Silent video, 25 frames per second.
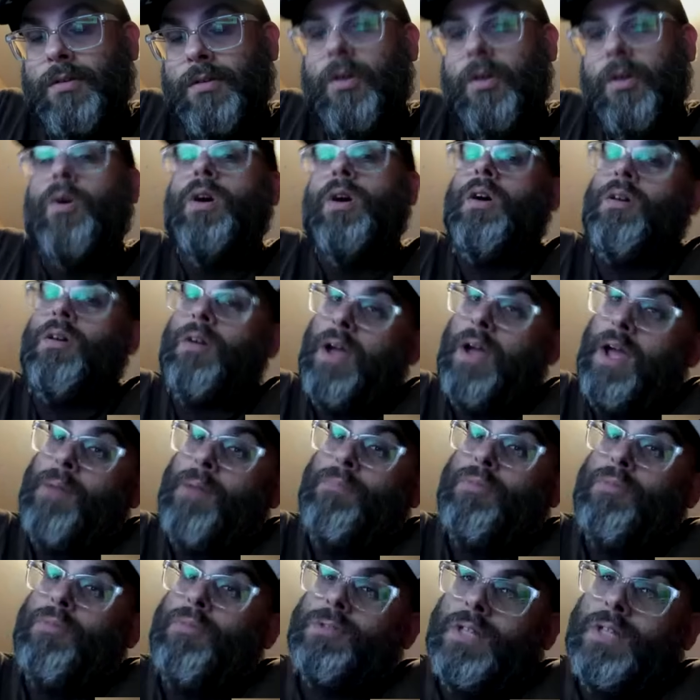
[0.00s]
Well,
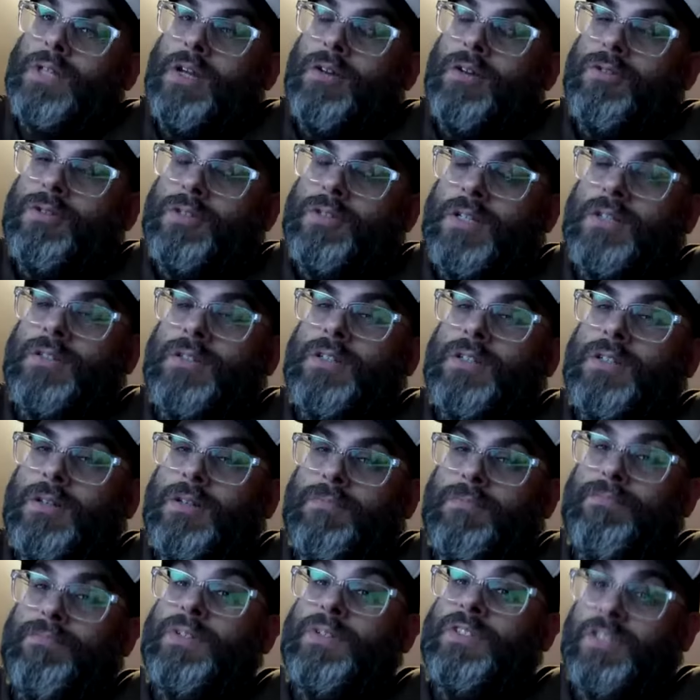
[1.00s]
Apple standards as
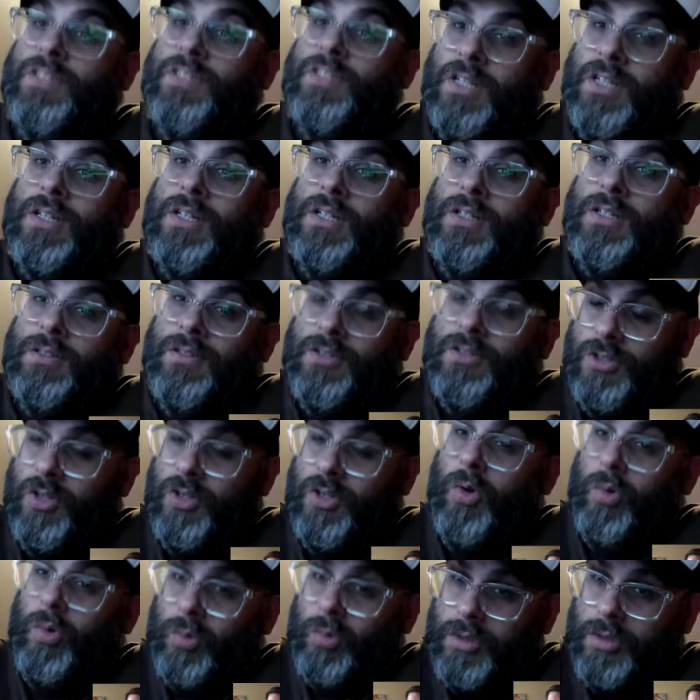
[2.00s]
in bazillion
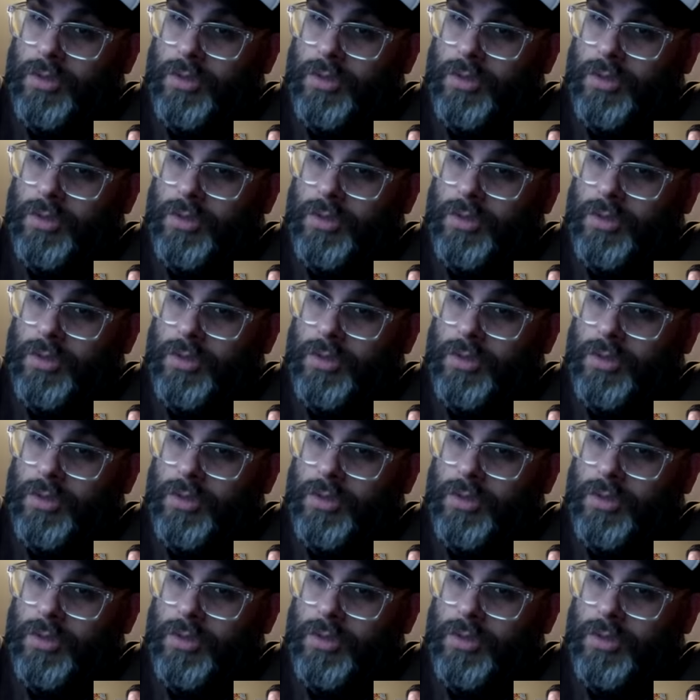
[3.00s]
sold?